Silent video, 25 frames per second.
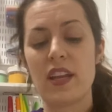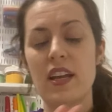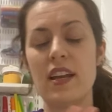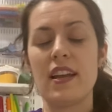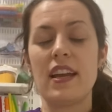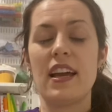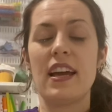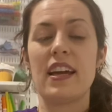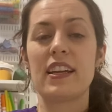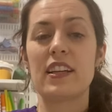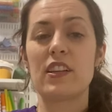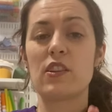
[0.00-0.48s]

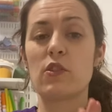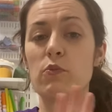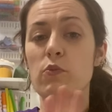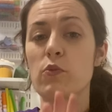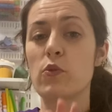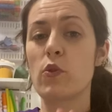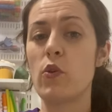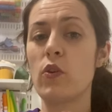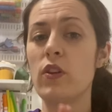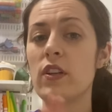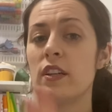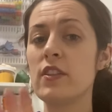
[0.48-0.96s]
I'm gonna
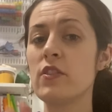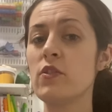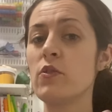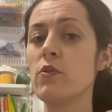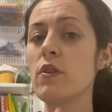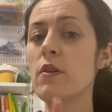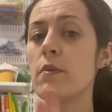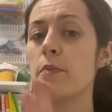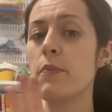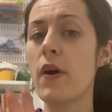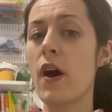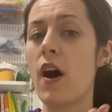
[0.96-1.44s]
roll it into
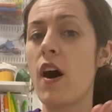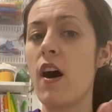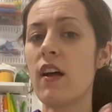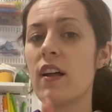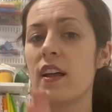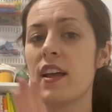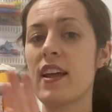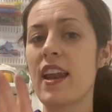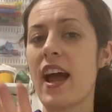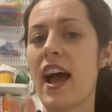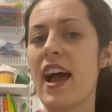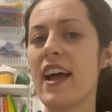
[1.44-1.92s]
a ball,
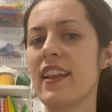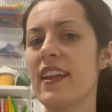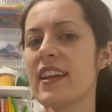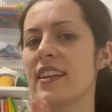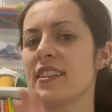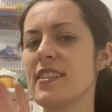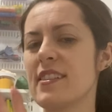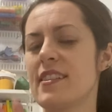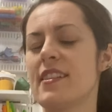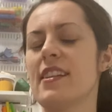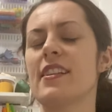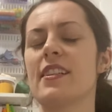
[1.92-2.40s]
and I like
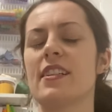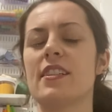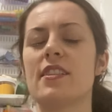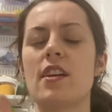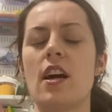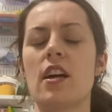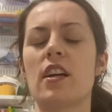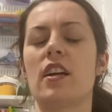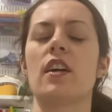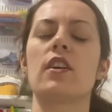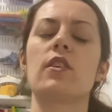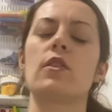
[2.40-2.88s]
to sing the
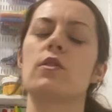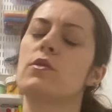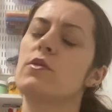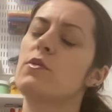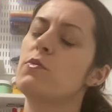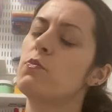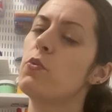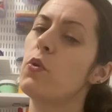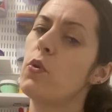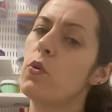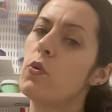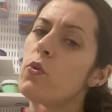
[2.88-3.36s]
song. It goes,
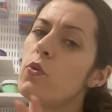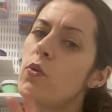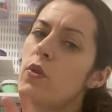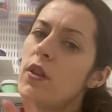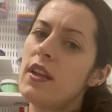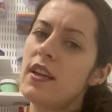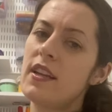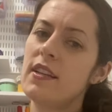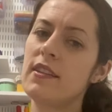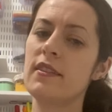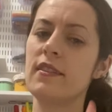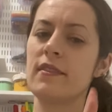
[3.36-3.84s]

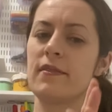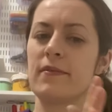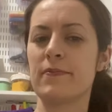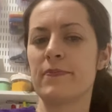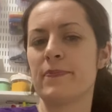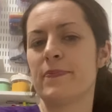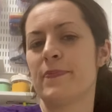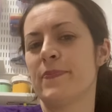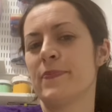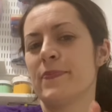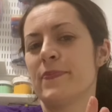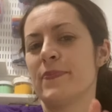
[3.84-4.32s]
rollin',
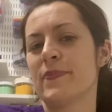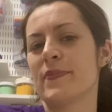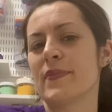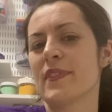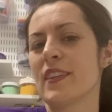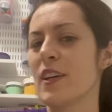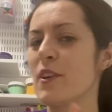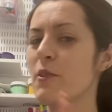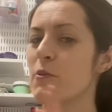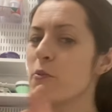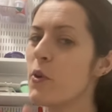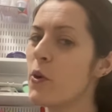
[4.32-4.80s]

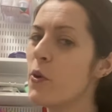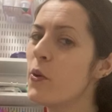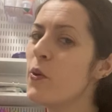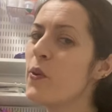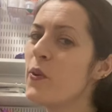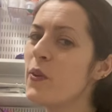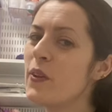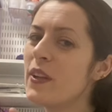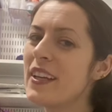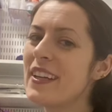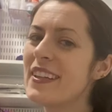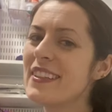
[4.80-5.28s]

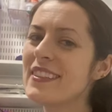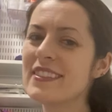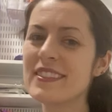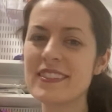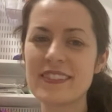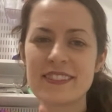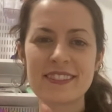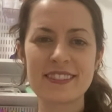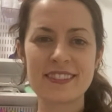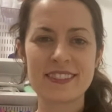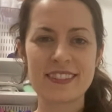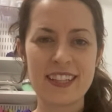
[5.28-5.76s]
rollin',
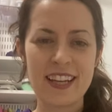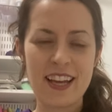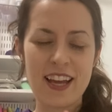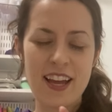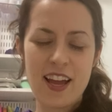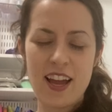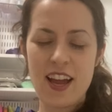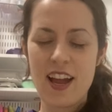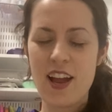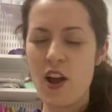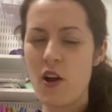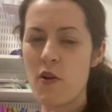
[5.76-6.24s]

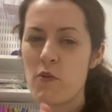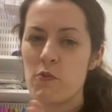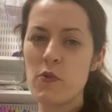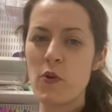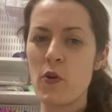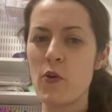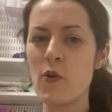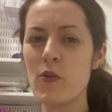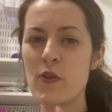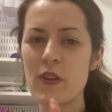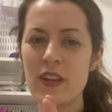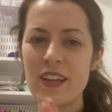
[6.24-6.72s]

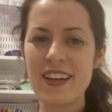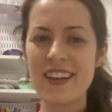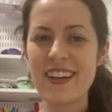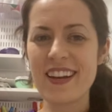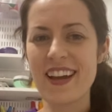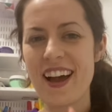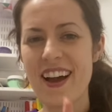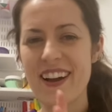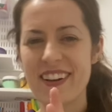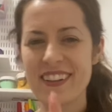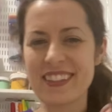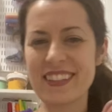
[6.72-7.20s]
rollin'
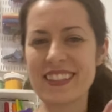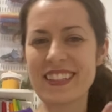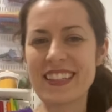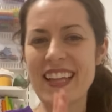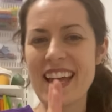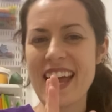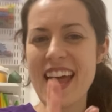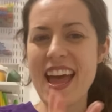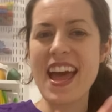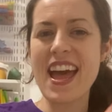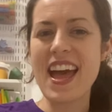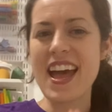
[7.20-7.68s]
our
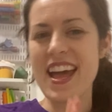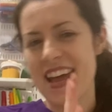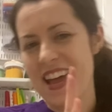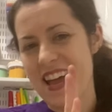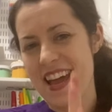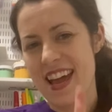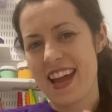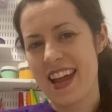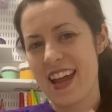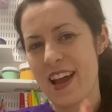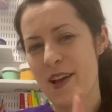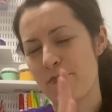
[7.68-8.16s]

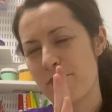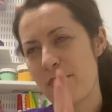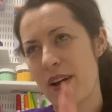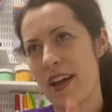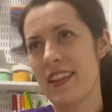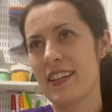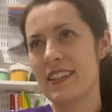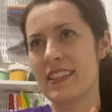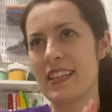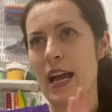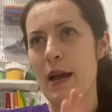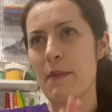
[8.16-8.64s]
clay. And by
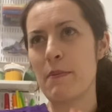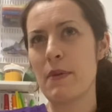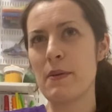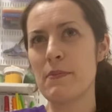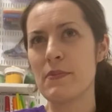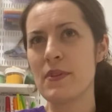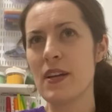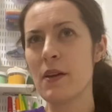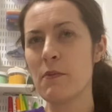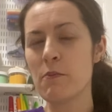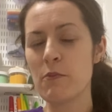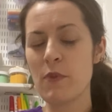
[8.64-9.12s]
the time I'm
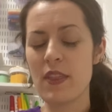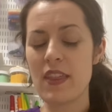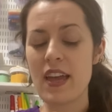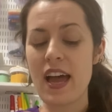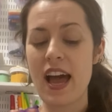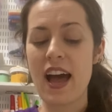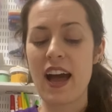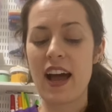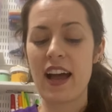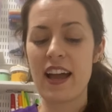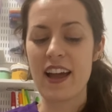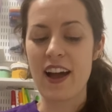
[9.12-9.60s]
done with
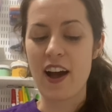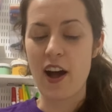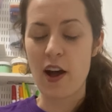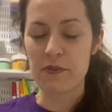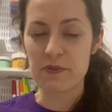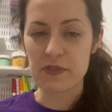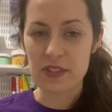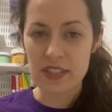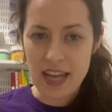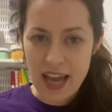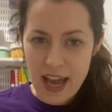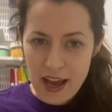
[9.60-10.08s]
that, I
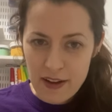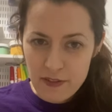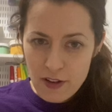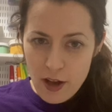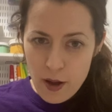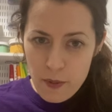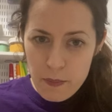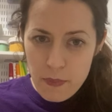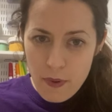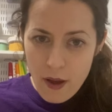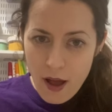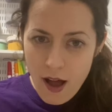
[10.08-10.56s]
often have
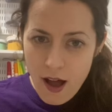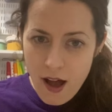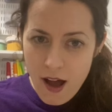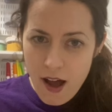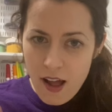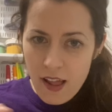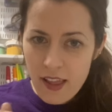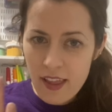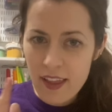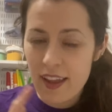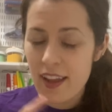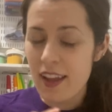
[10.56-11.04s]
a
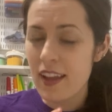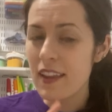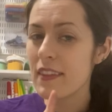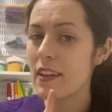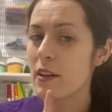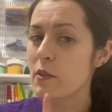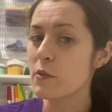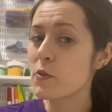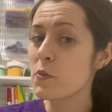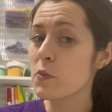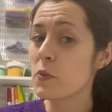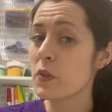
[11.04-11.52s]
ball. That
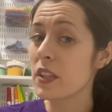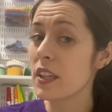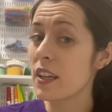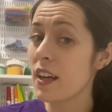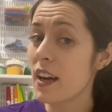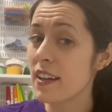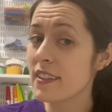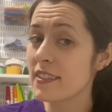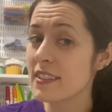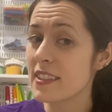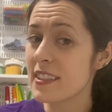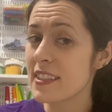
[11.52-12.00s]
was really
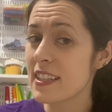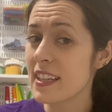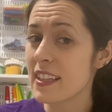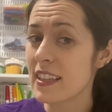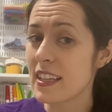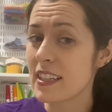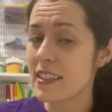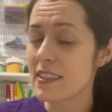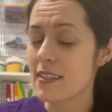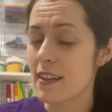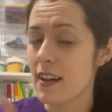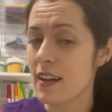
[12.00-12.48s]
hard to sing
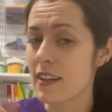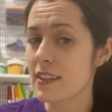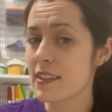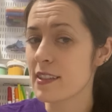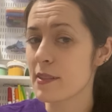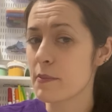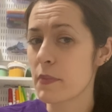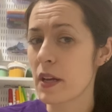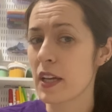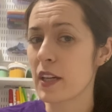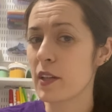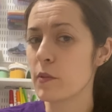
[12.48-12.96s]
that song
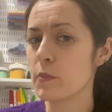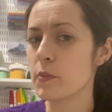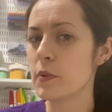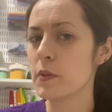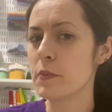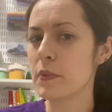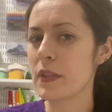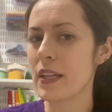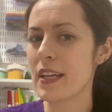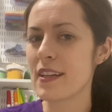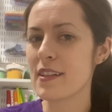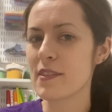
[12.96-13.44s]
because Michael
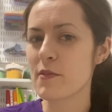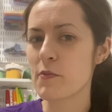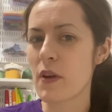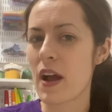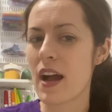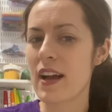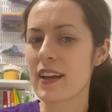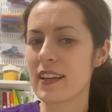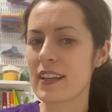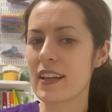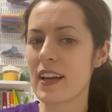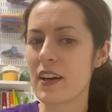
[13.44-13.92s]
Bublé is
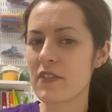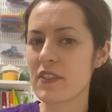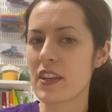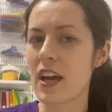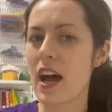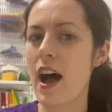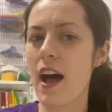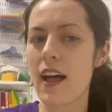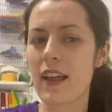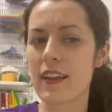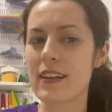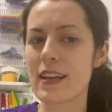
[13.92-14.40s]
rocking out the
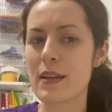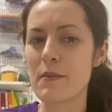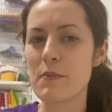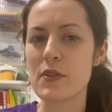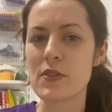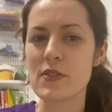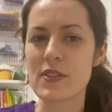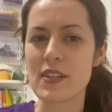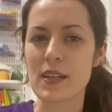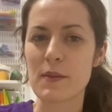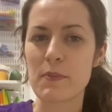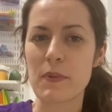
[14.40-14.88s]
holiday
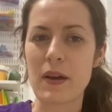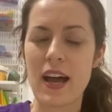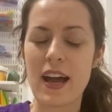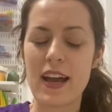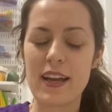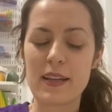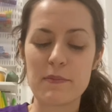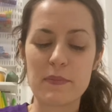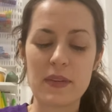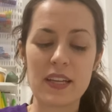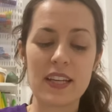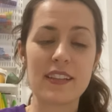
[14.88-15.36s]
music
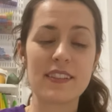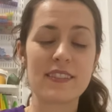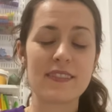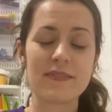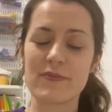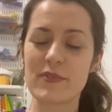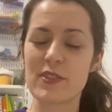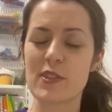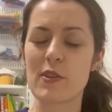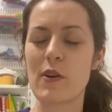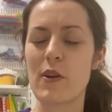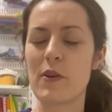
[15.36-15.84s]
behind me.
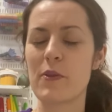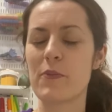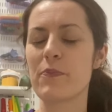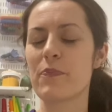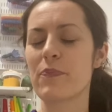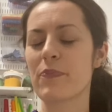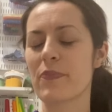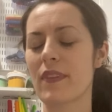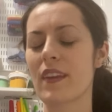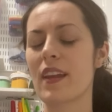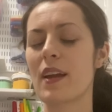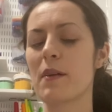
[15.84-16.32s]
So
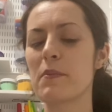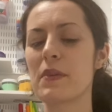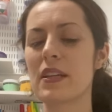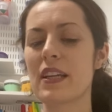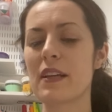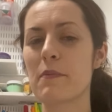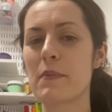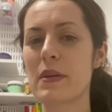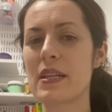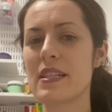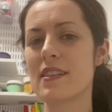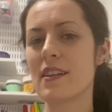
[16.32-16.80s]
I'm gonna
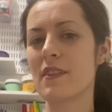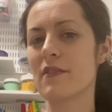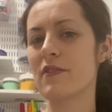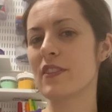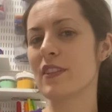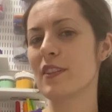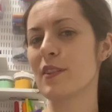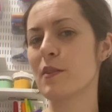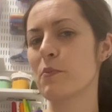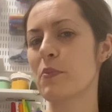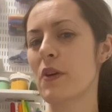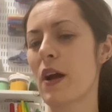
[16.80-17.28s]
give myself a
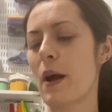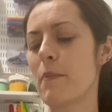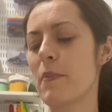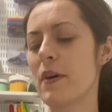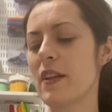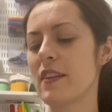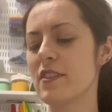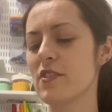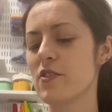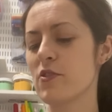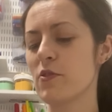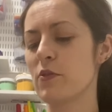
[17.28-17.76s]
little prop
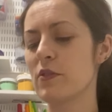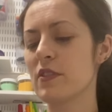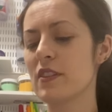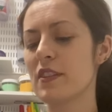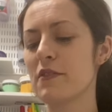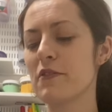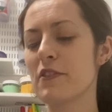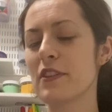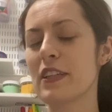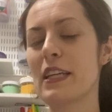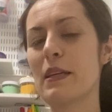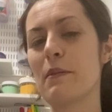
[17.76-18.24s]
on the shoulder
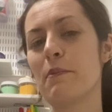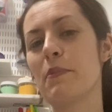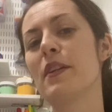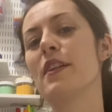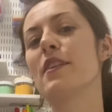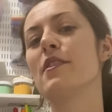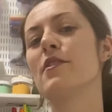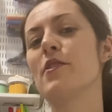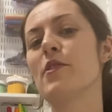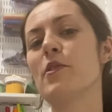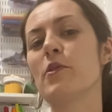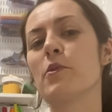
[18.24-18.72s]
for keeping
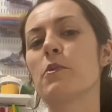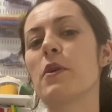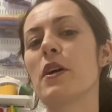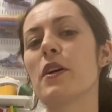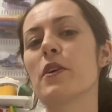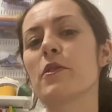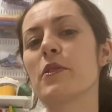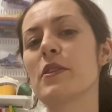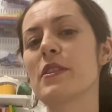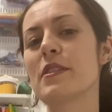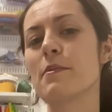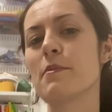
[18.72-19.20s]
the tune while
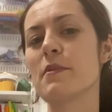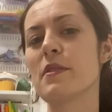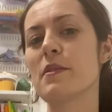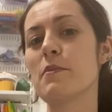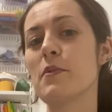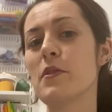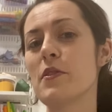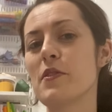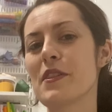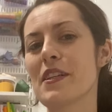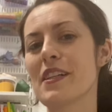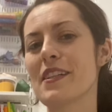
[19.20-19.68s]
Christmas
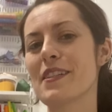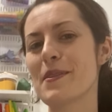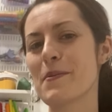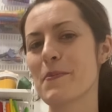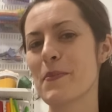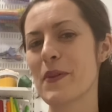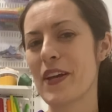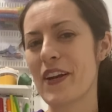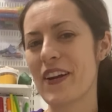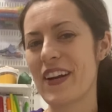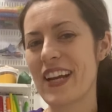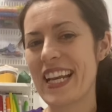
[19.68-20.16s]
music is
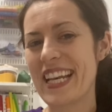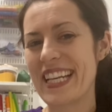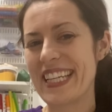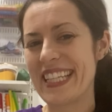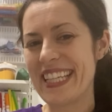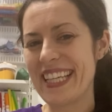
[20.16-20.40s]
blaring.